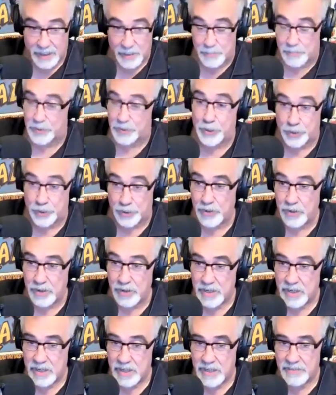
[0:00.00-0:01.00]
computer
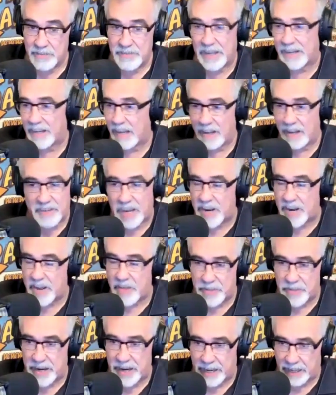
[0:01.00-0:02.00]
that I've got
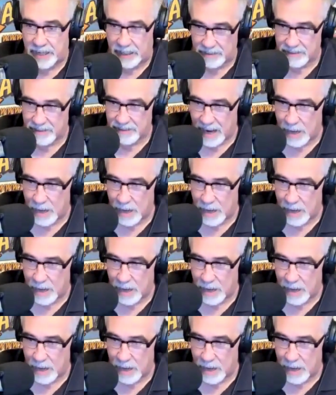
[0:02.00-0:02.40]
nothing in it.